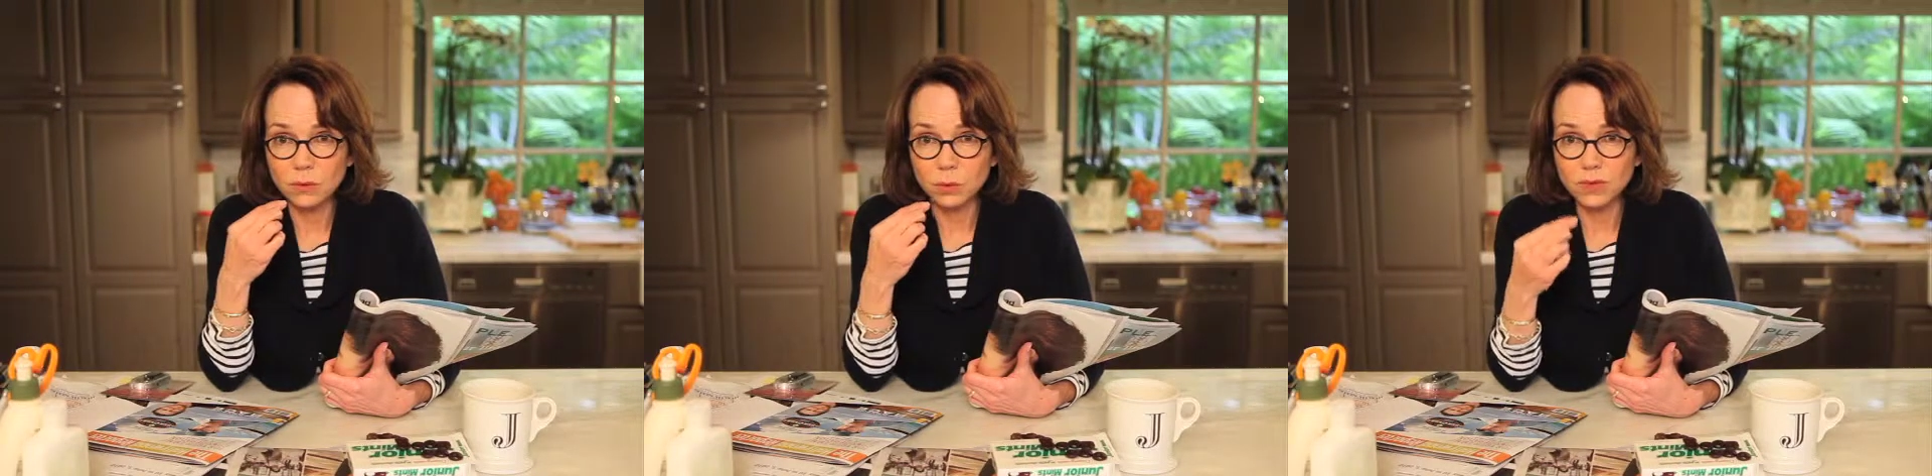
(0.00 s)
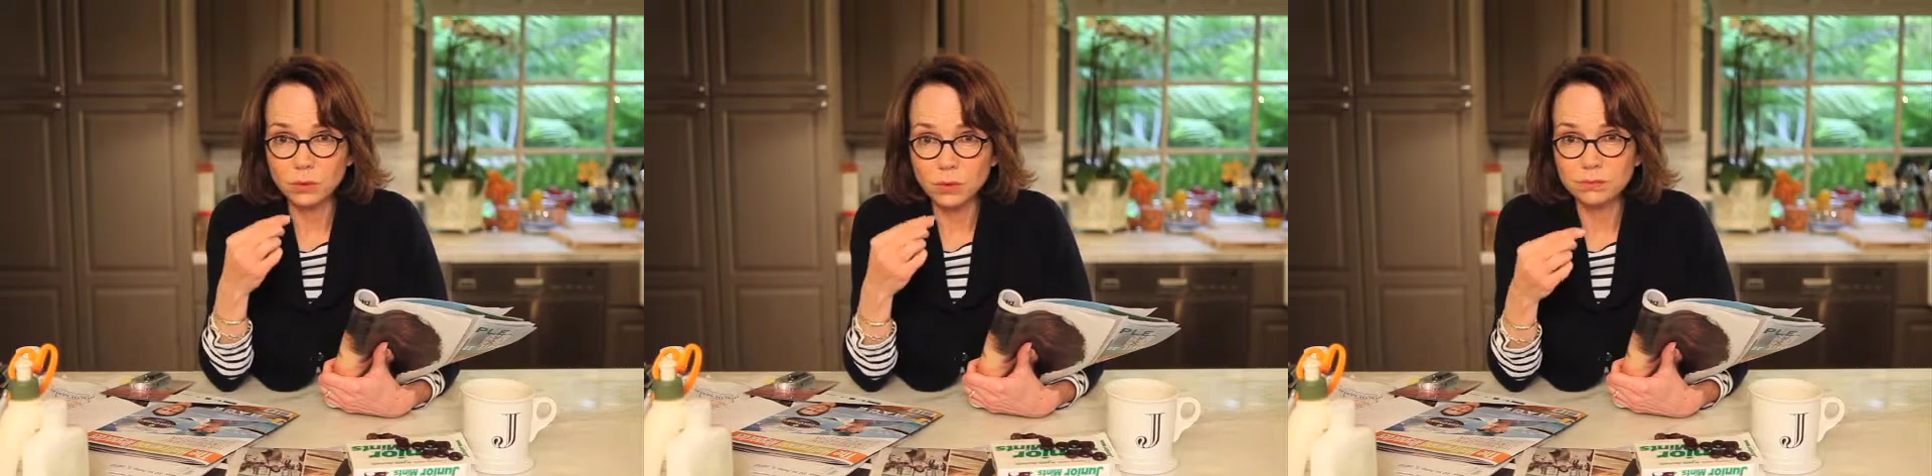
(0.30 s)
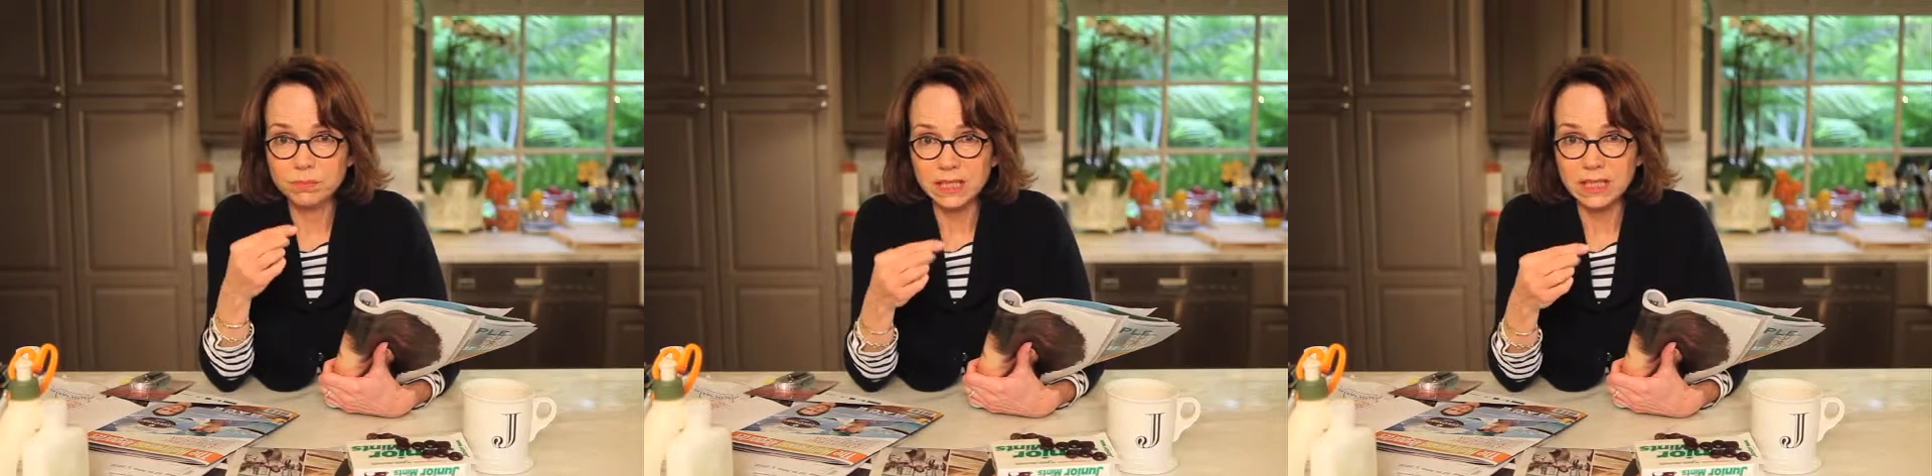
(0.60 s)
which
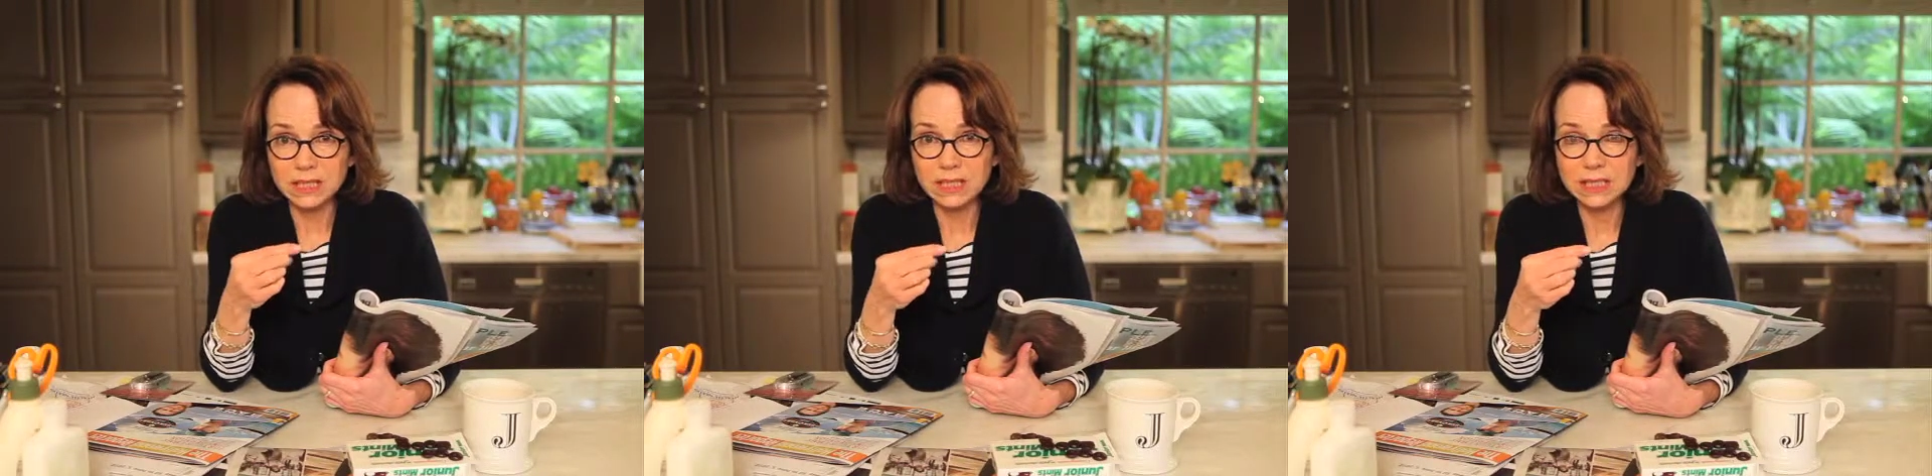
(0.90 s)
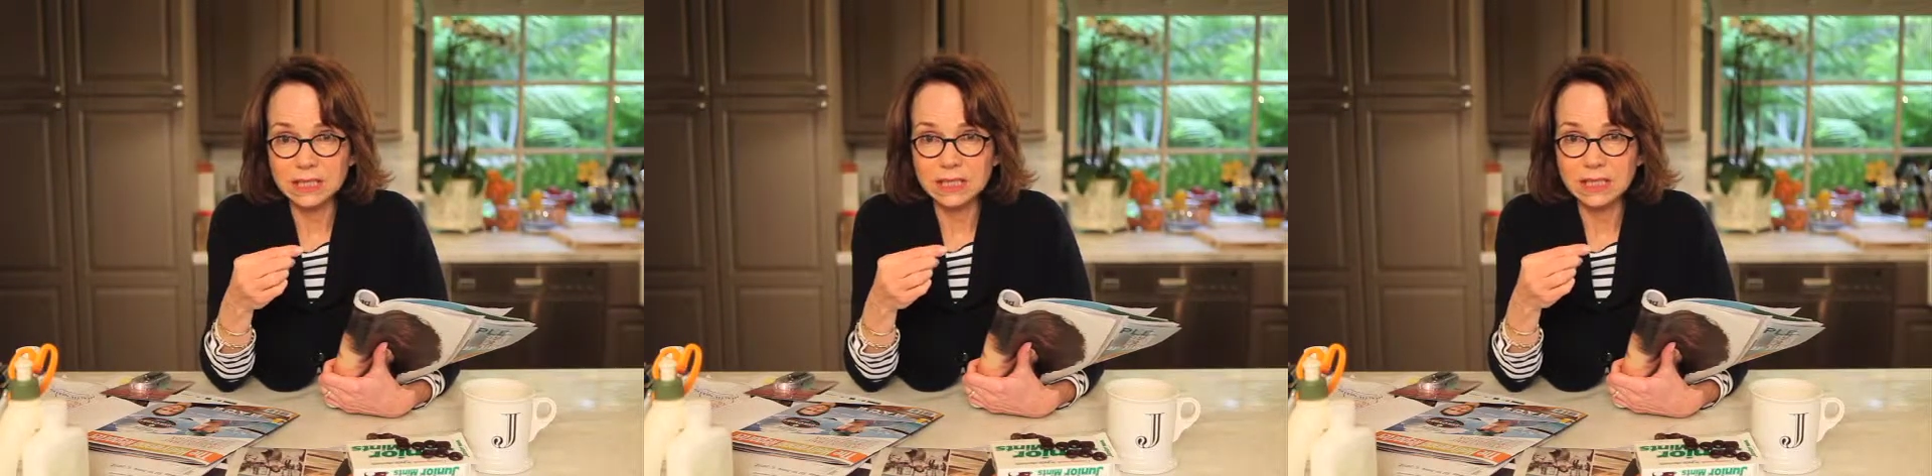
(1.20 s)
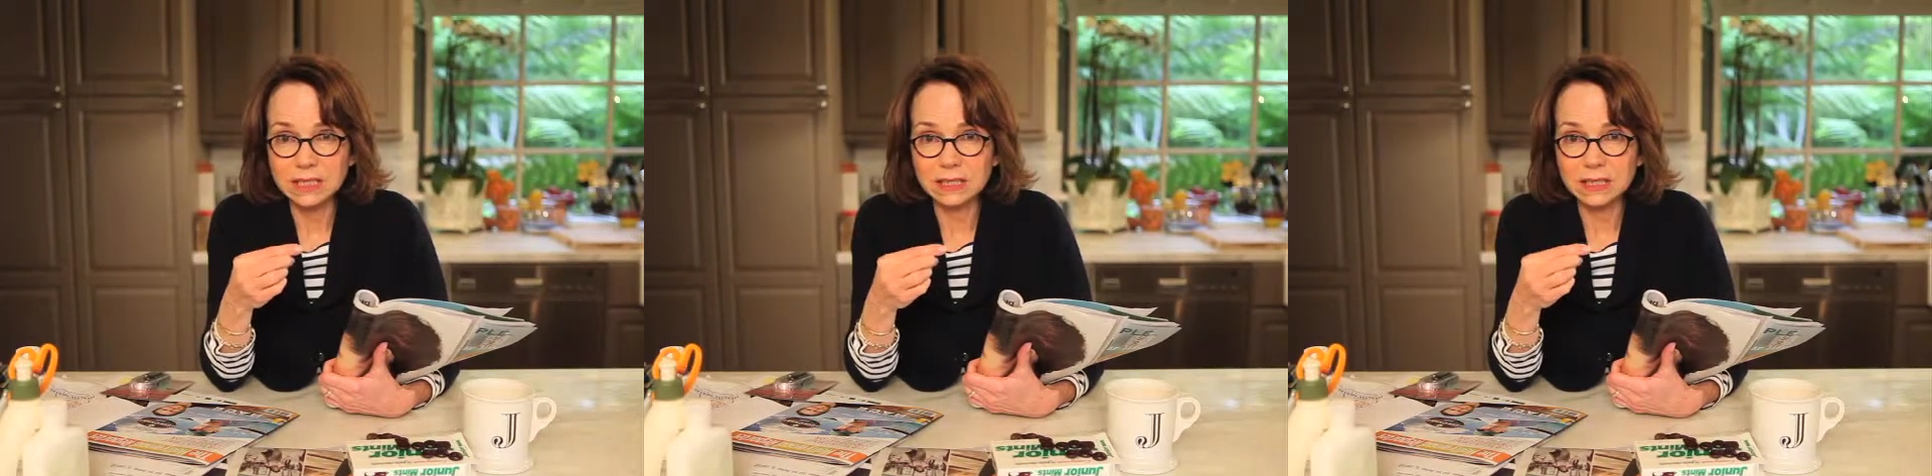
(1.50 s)
would be
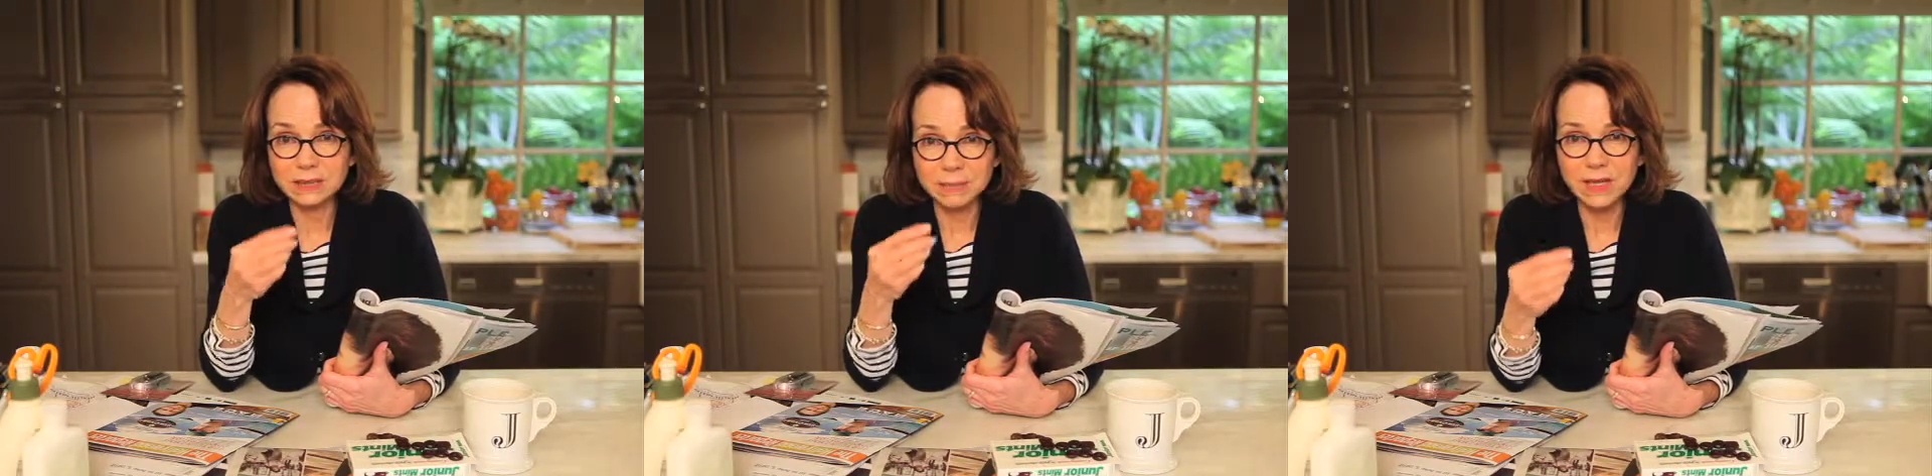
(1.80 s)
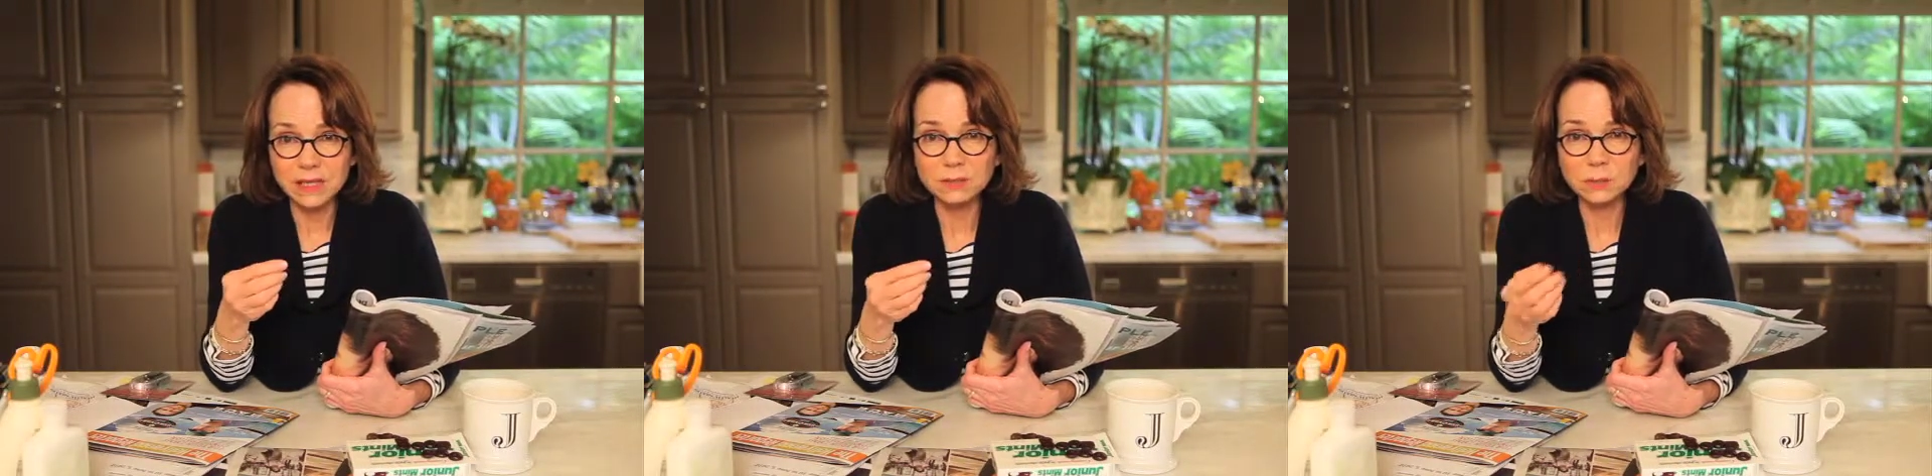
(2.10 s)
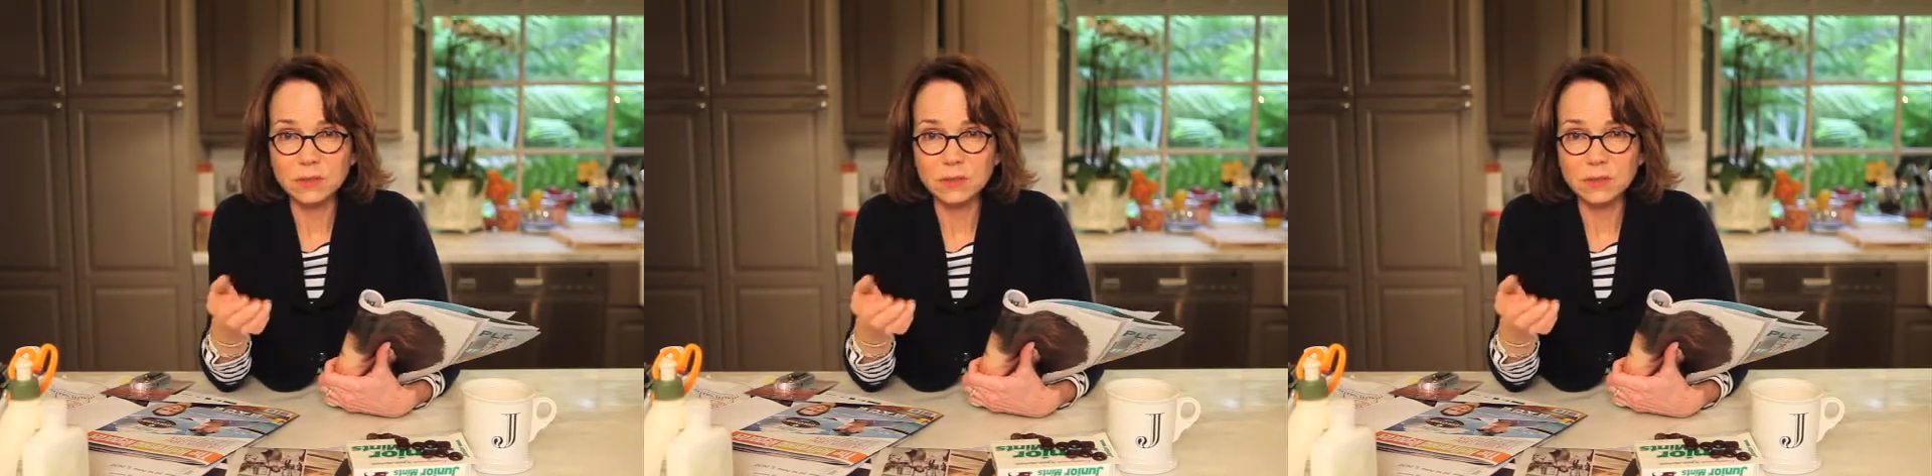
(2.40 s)
it that my husband